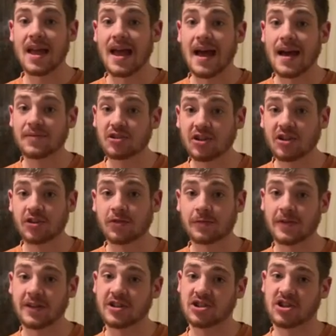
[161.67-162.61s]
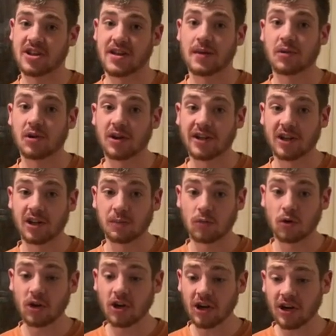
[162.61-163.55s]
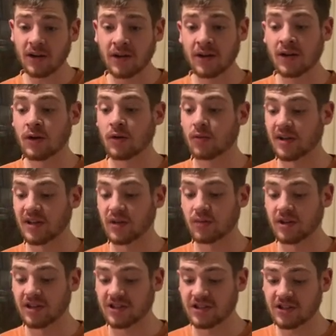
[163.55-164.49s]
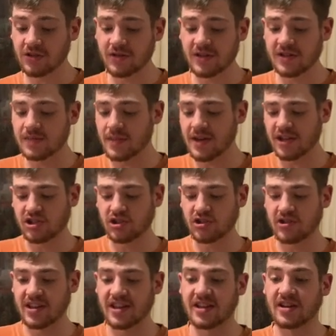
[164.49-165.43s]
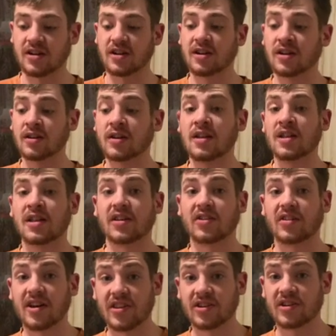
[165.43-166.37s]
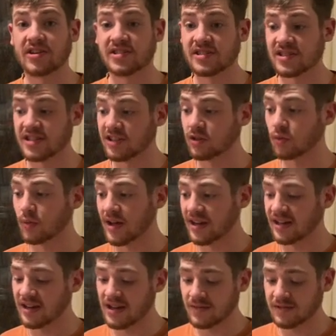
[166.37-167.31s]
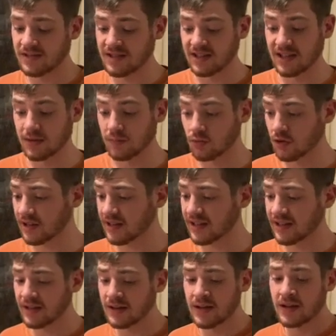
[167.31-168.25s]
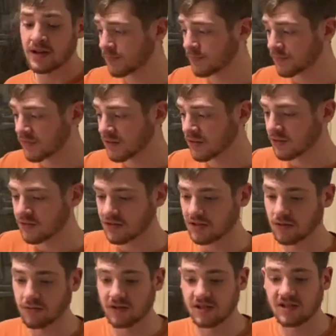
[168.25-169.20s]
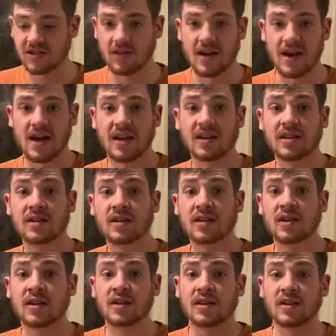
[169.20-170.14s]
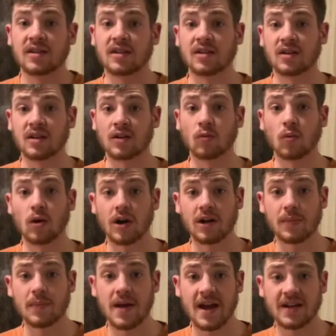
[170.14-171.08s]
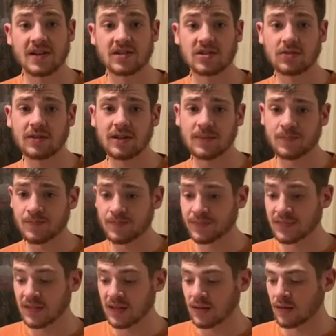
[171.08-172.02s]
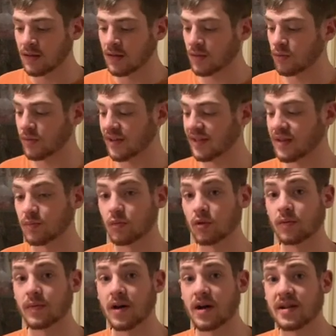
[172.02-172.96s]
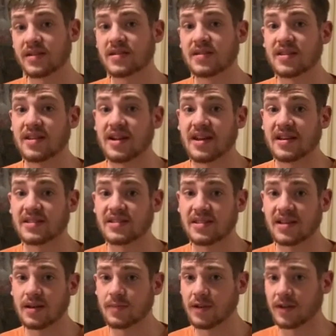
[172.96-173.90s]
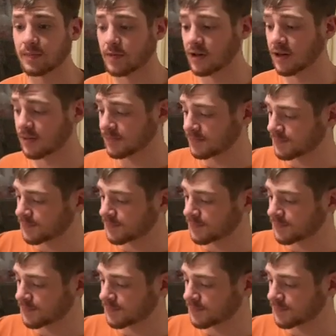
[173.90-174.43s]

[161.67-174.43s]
After you've finished hammering your border, what you want to do is make sure that your leather is still wet enough to keep working. So once you add your water back to it, we can move on to the next stamping part.